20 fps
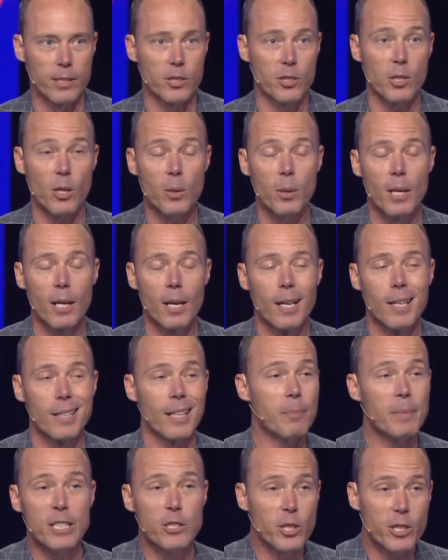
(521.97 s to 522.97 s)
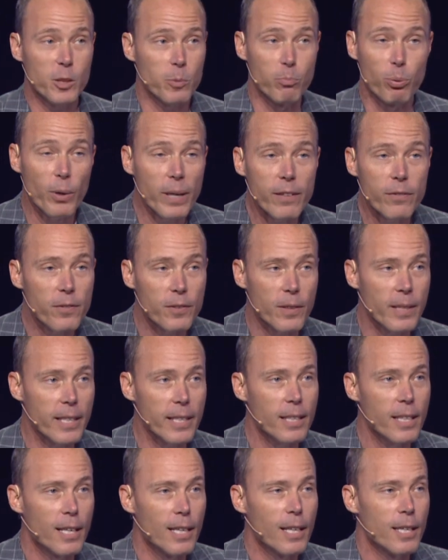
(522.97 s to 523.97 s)
So let me just
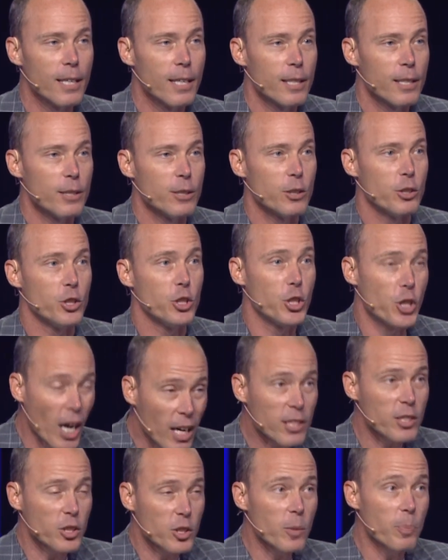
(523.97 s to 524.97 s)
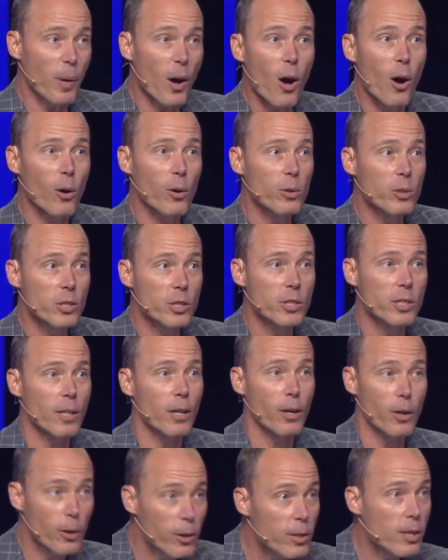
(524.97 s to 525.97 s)
briefly juxtapose
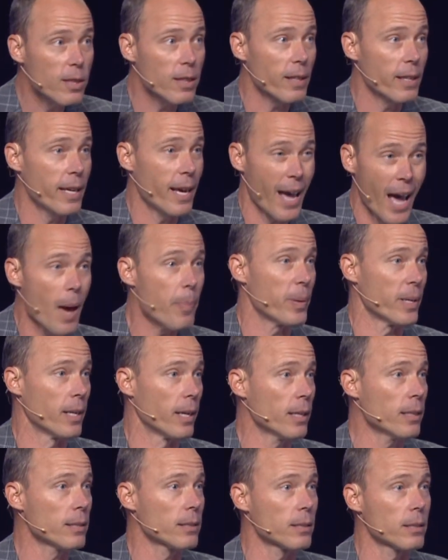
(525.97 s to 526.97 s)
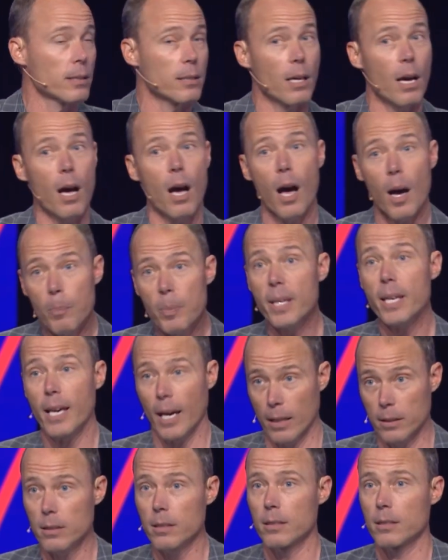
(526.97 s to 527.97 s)
earthly happiness up
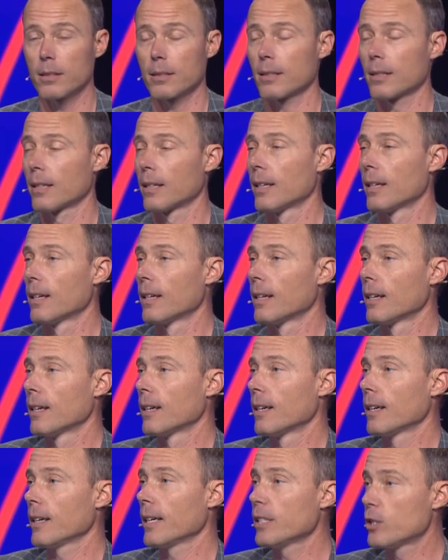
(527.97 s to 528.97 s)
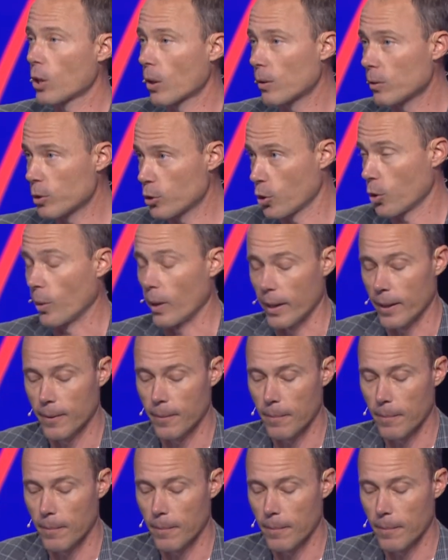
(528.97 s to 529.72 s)
against eternal joy.